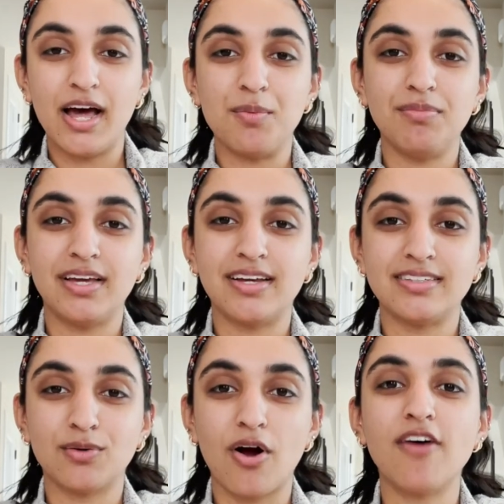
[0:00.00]
because
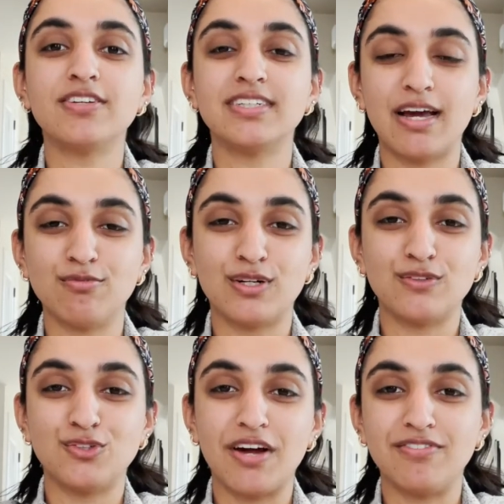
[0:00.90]
there were often times when I was
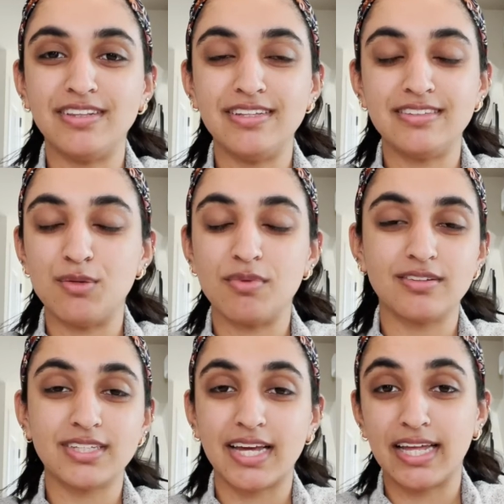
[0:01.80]
drafting these
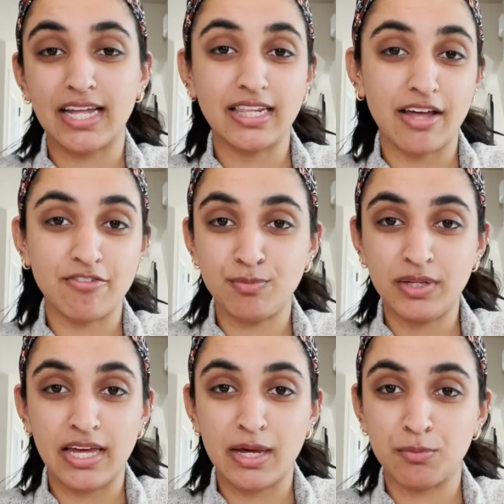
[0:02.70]
emails at like 11
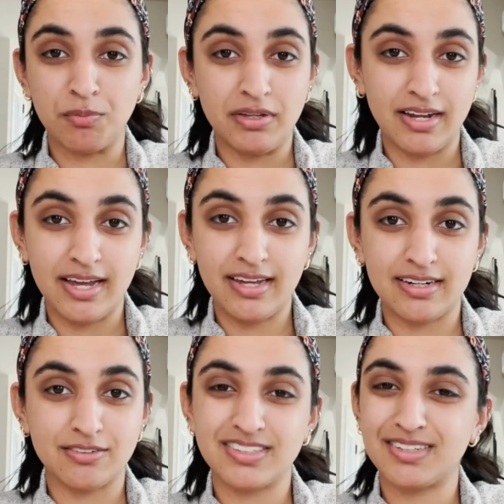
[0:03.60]
p.m. or midnight, and I
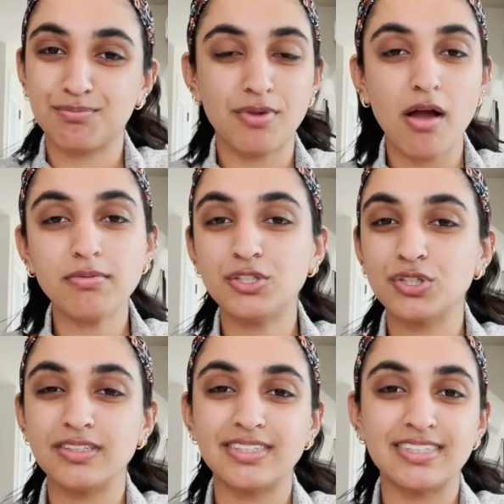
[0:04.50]
was like, probably
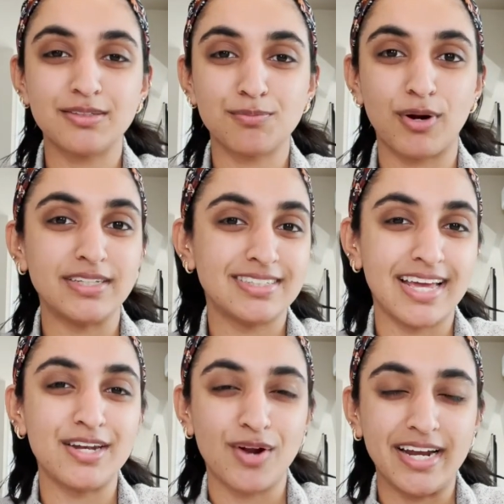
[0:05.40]
shouldn't press
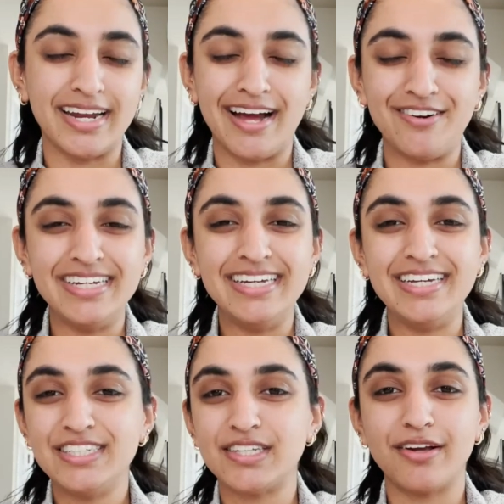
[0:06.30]
send right now.
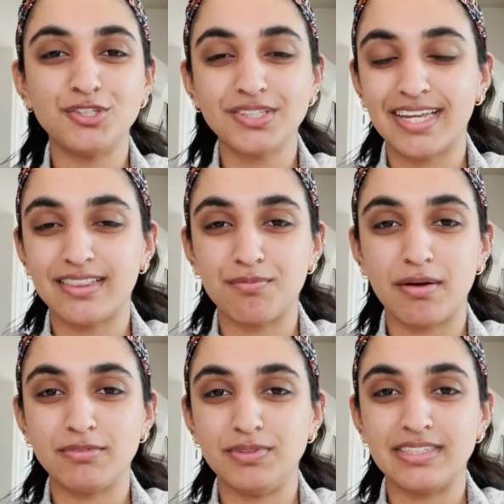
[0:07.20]
So I just set them up
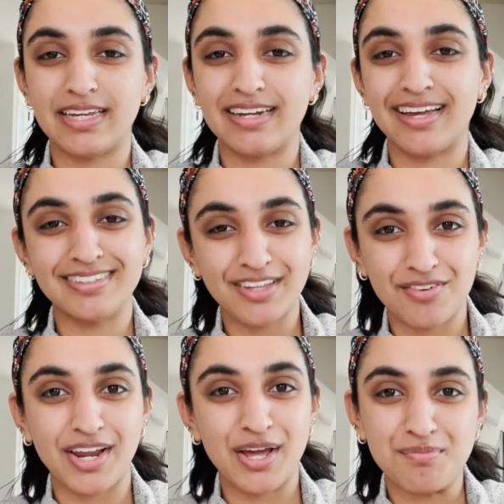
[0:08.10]
to be sent at 7
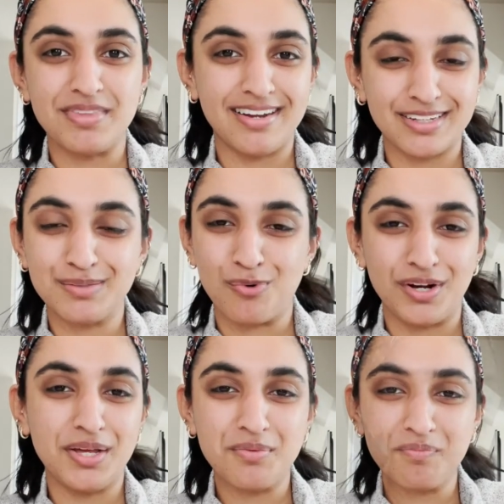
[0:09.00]
a.m. the next morning.